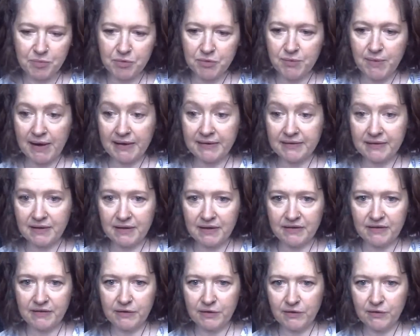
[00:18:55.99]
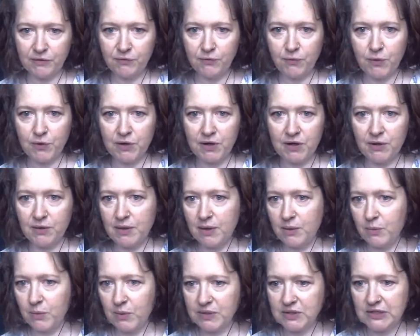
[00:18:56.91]
resonances for you
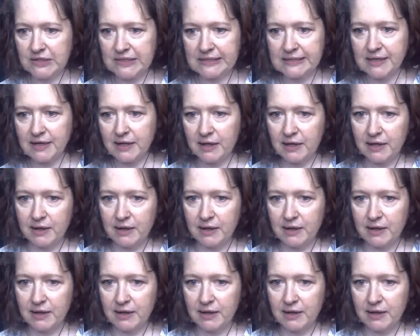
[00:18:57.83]
that we just,